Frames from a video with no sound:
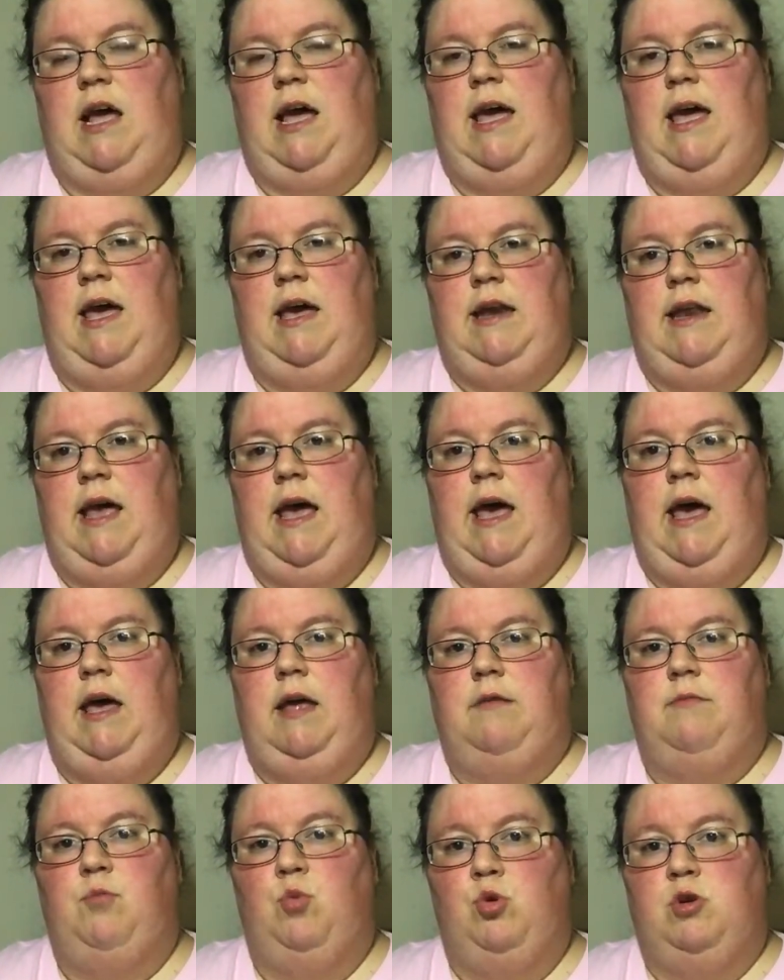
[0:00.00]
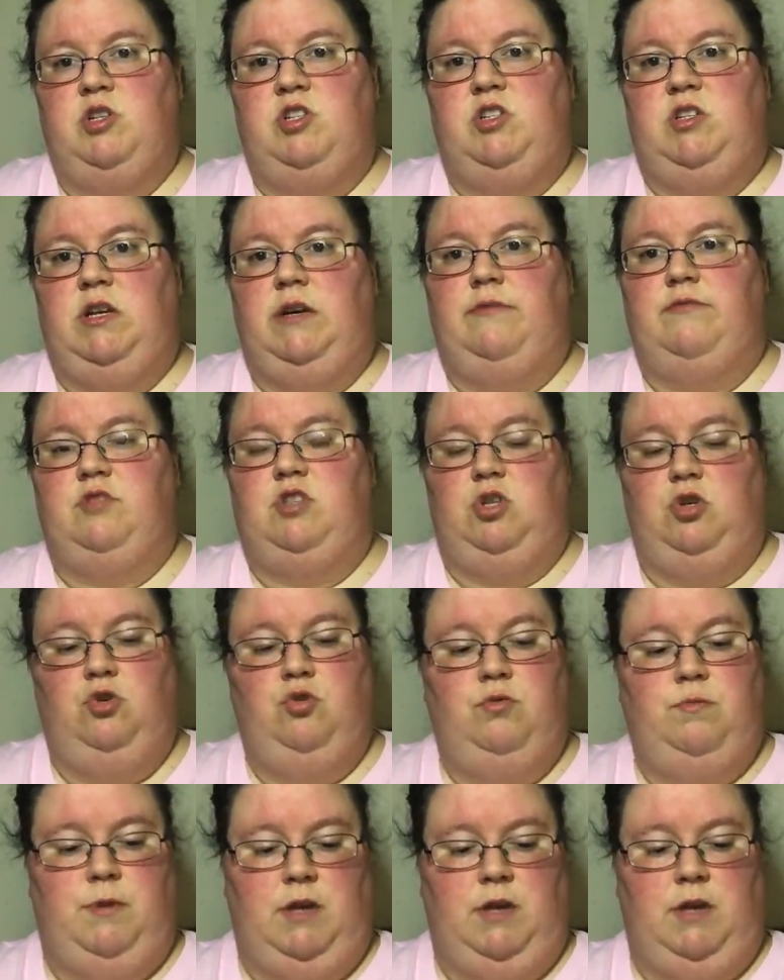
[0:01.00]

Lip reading: I had to add more stuff to